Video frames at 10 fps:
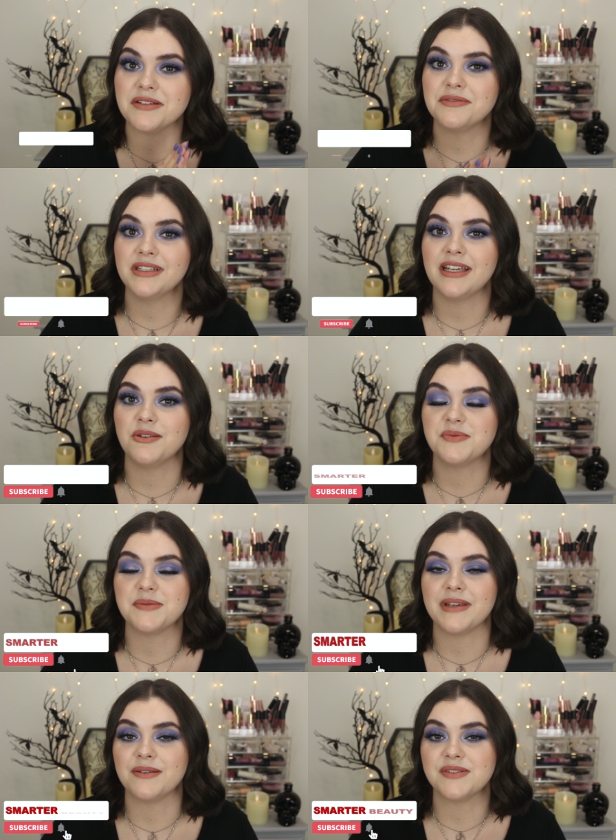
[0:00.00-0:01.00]
It really helps
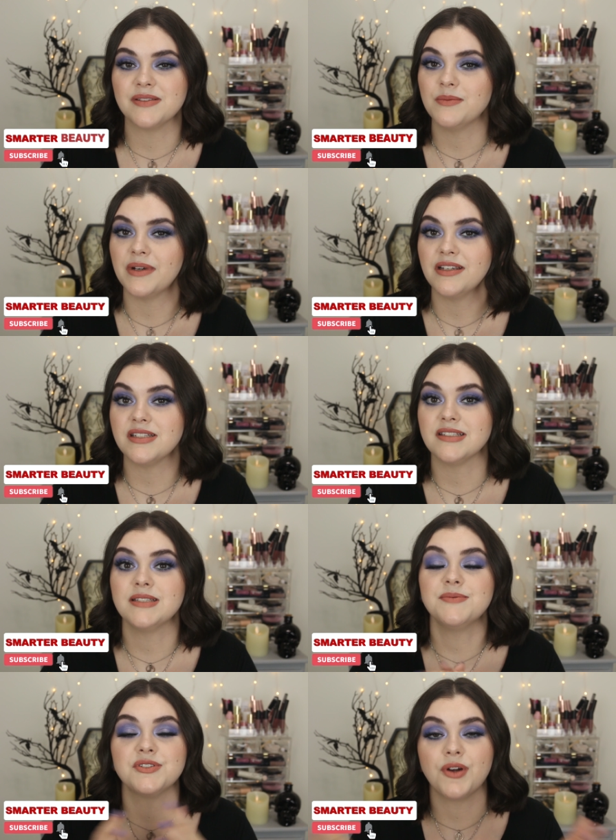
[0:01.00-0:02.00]
me out so much. And
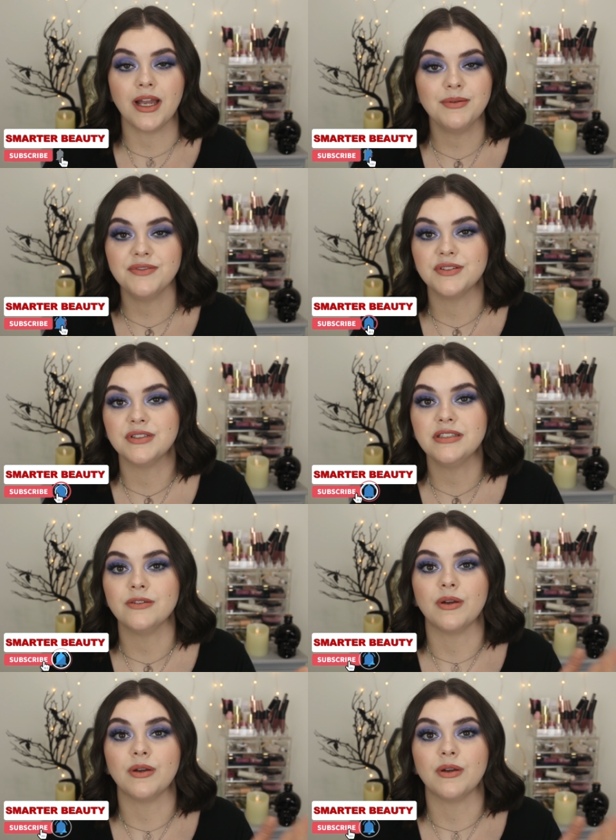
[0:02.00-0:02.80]
subscribe if you're new.